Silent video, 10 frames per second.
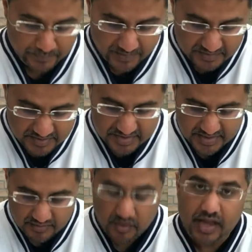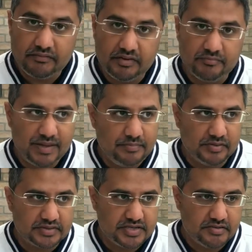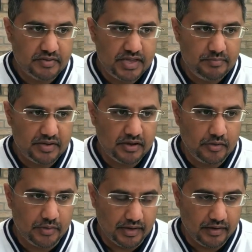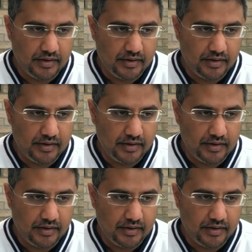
just did not have enough people to keep it going.